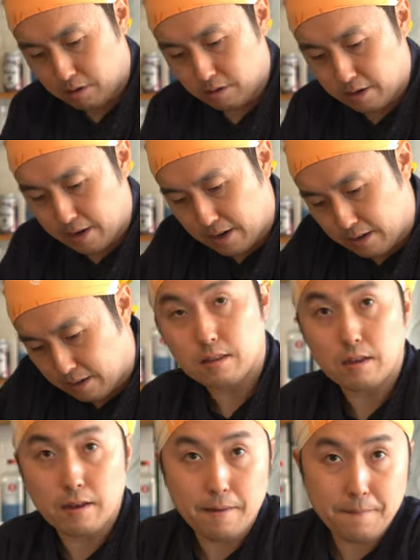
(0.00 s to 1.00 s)
you're at it,
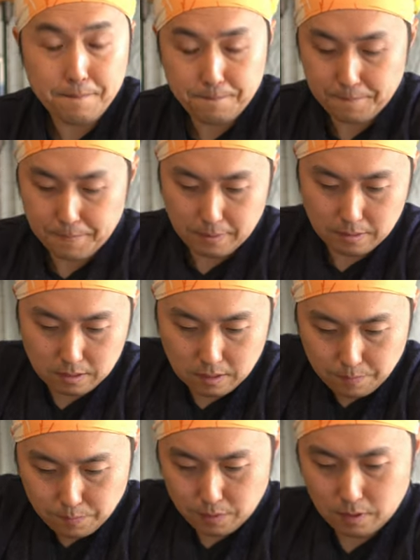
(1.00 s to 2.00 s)
the
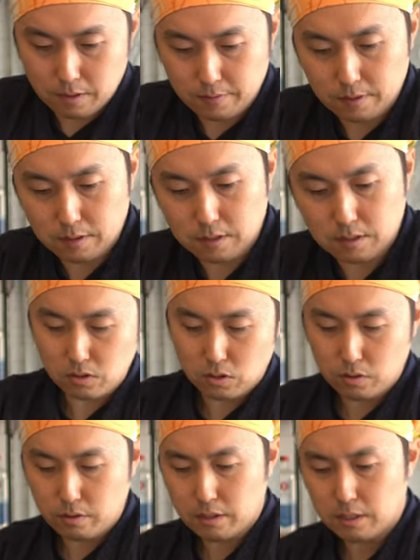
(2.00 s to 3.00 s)
tip of the
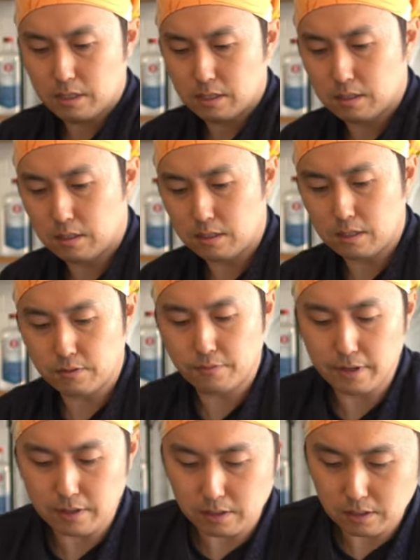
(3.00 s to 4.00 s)
skewer just gets
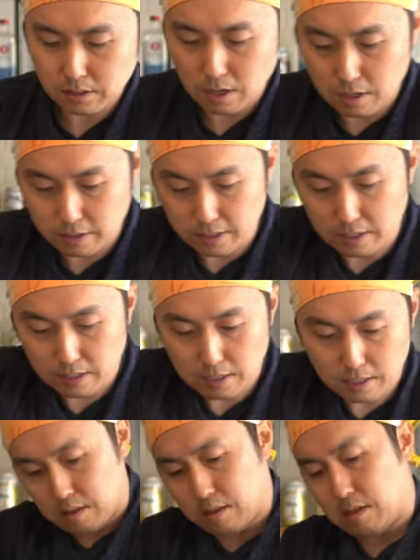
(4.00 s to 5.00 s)
very soggy.
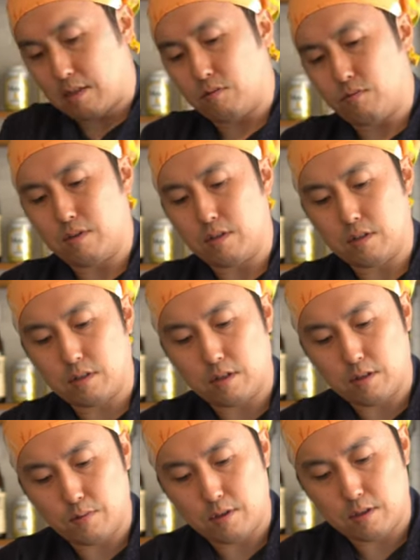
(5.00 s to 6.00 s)
That's when it's
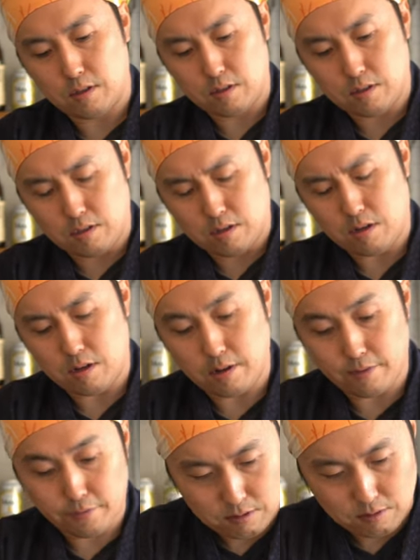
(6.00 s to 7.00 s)
gonna be
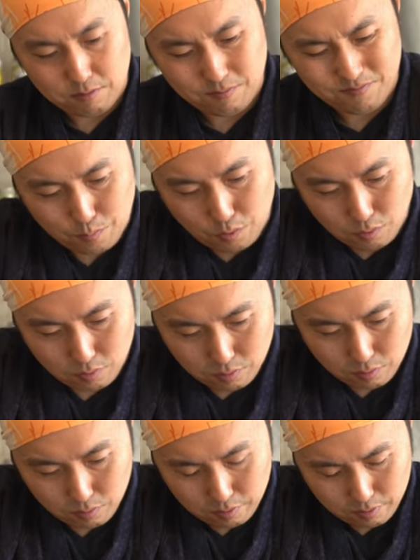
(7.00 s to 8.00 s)
tough to poke
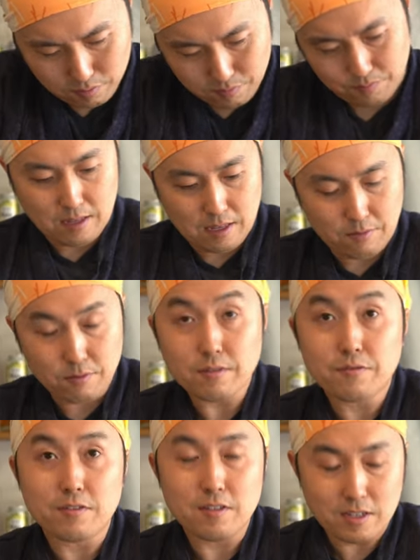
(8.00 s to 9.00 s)
through. And
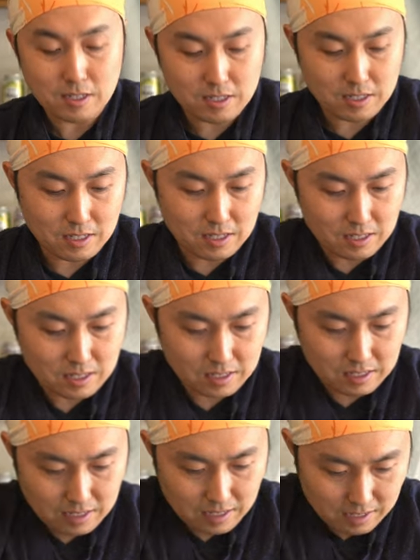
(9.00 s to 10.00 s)
with this
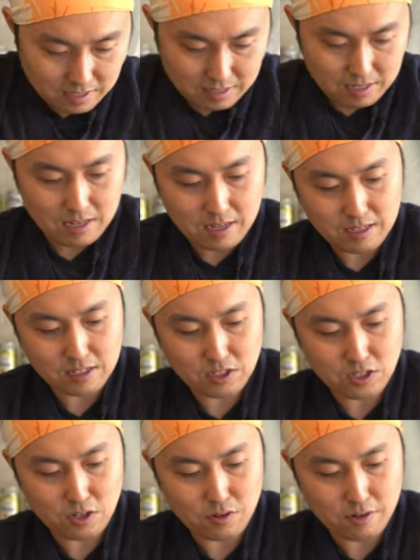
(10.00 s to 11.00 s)
skin
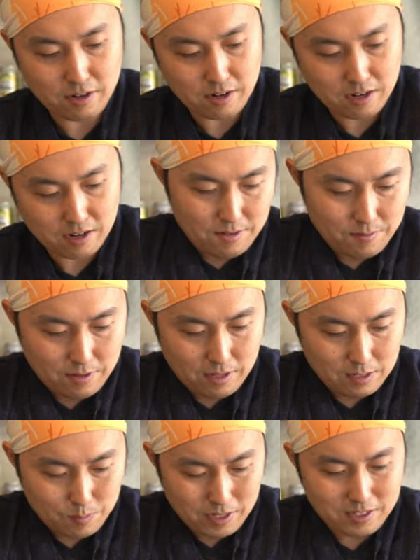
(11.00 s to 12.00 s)
skewer,
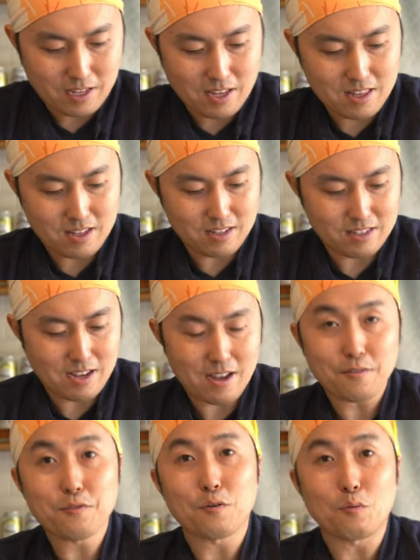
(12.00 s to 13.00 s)
expectation is
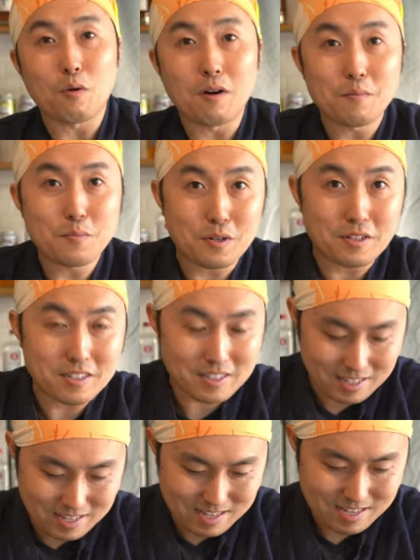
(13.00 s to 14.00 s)
not for one
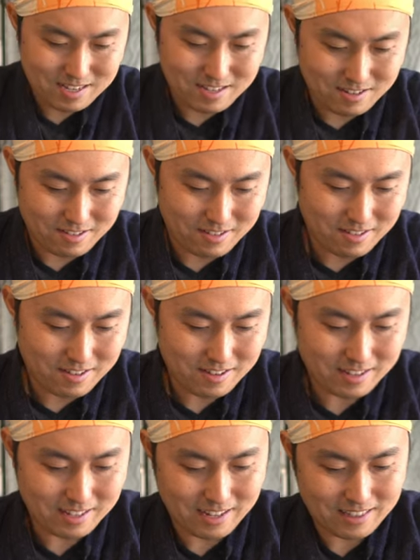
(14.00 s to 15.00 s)
person to
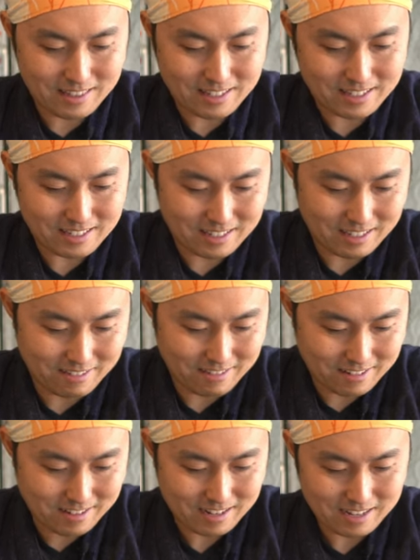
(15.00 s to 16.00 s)
get this
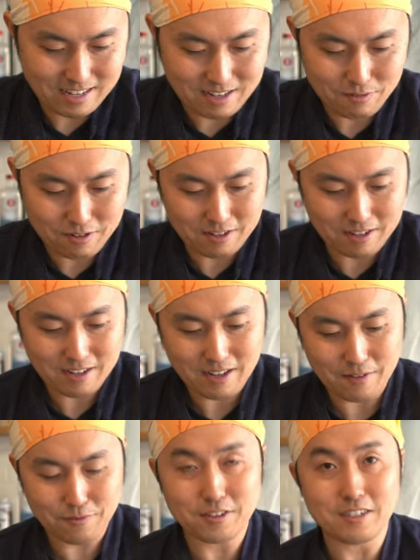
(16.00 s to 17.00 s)
skewer. I would,
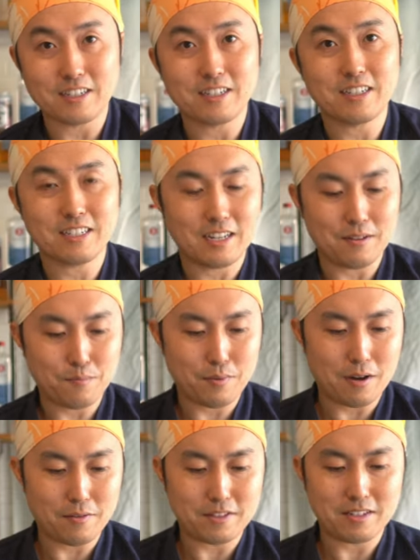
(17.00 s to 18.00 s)
after you cook it, probably